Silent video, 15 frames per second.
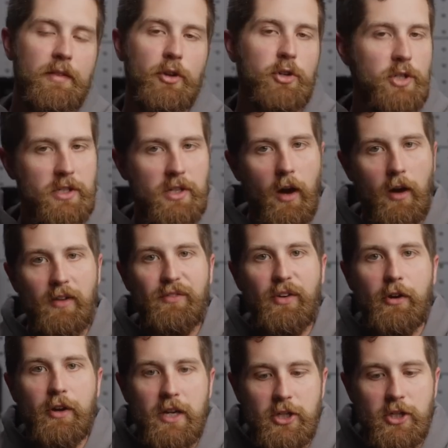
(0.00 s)
There's a ton of
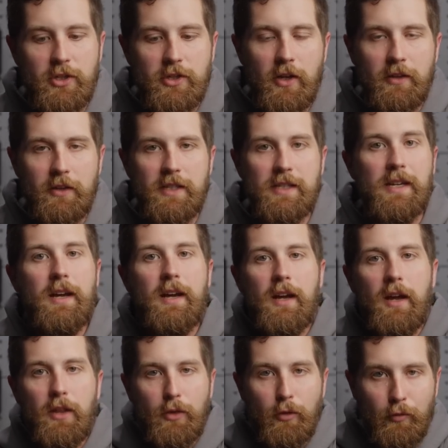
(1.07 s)
variations on this.
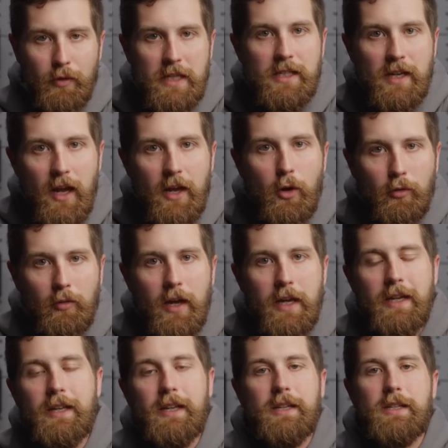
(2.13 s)
The reason I don't
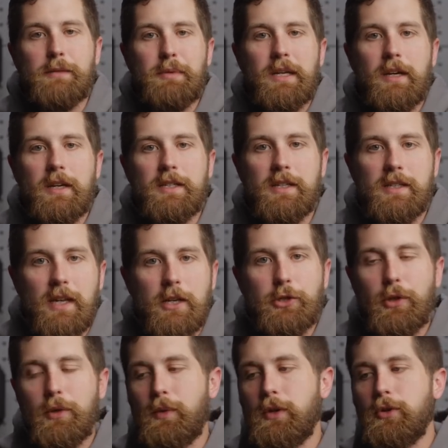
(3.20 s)
like it is because
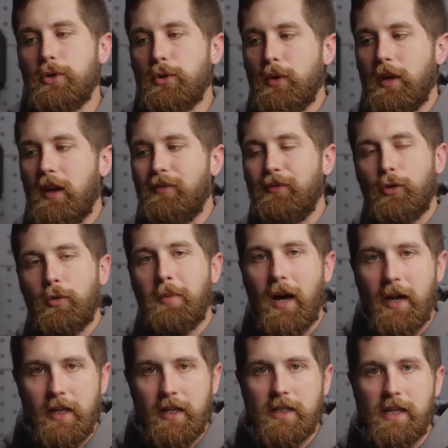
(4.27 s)
essentially when you're doing a full
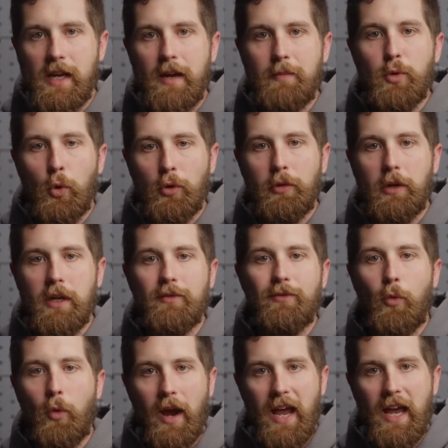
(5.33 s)
body exam, you're looking
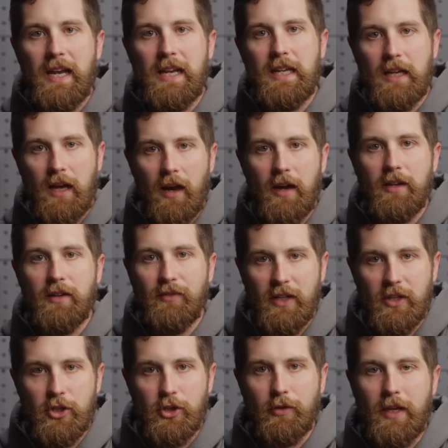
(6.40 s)
for any kind of
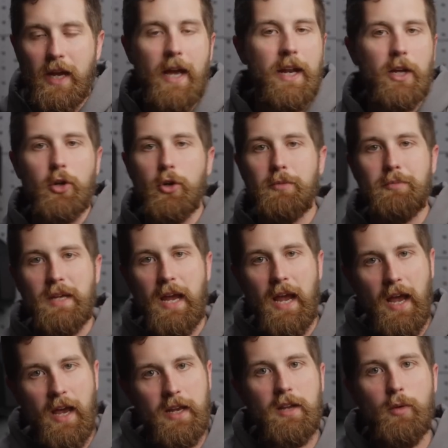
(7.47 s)
injury, and it could be
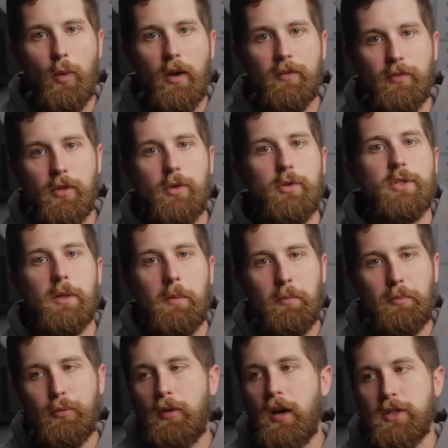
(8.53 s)
any one of those
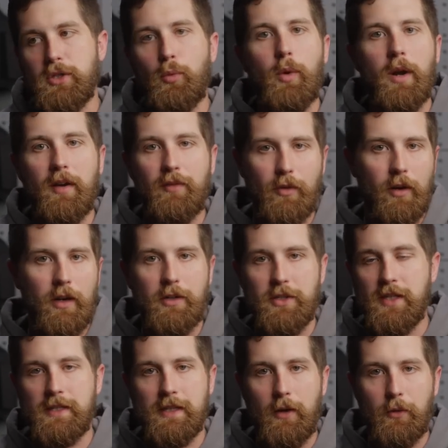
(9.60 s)
plus whatever
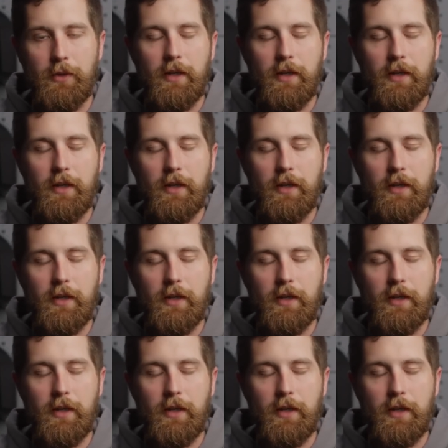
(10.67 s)
else is out